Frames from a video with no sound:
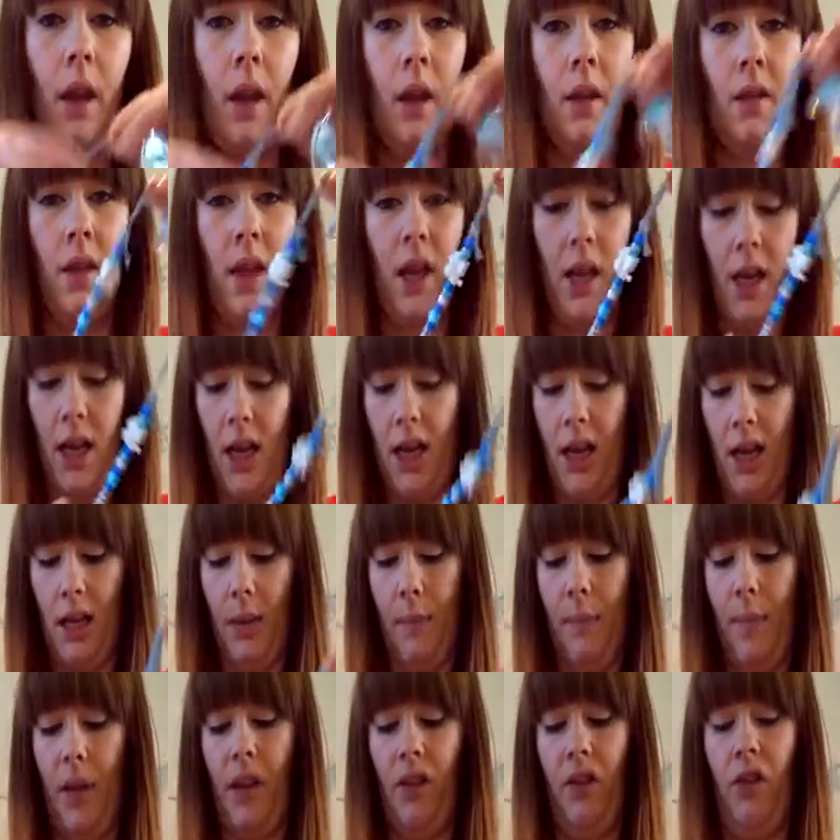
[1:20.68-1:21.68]
and then you
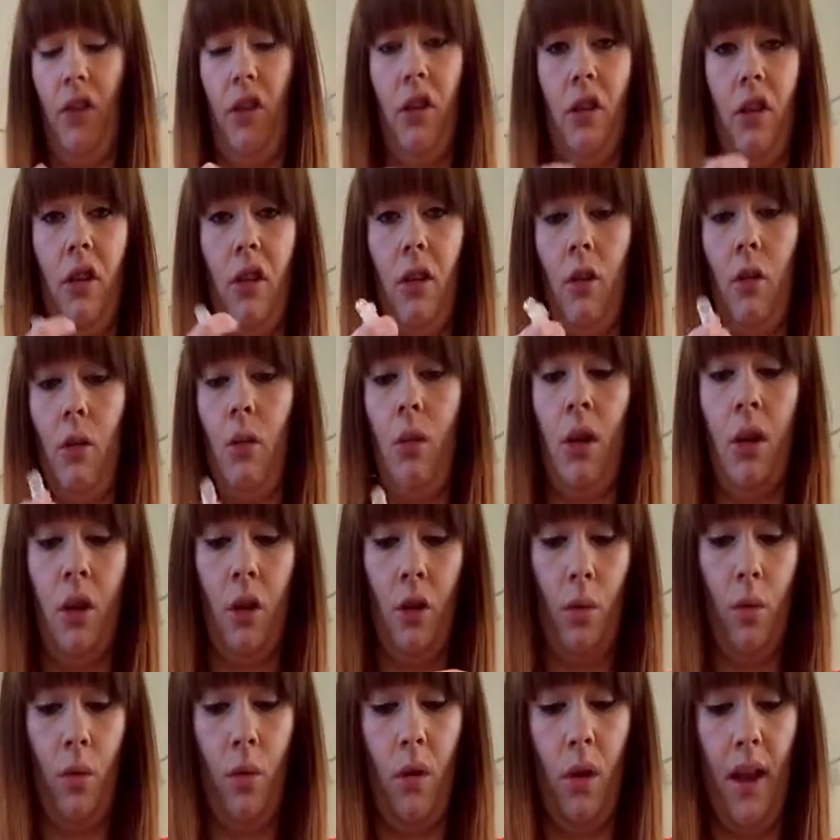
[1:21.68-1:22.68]
clip it to
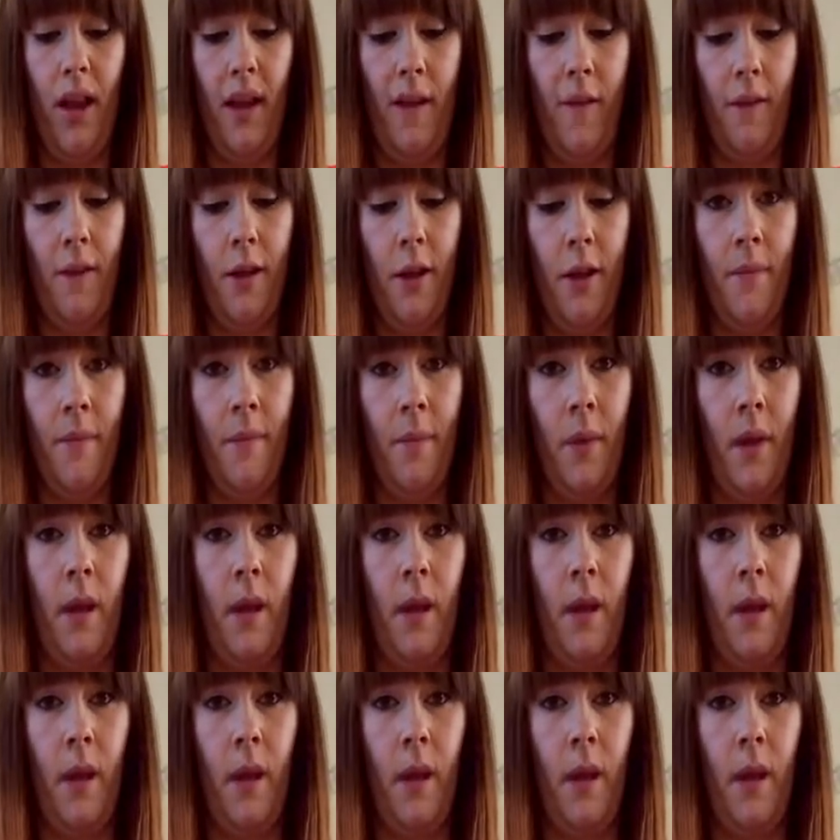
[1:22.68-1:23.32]
whatever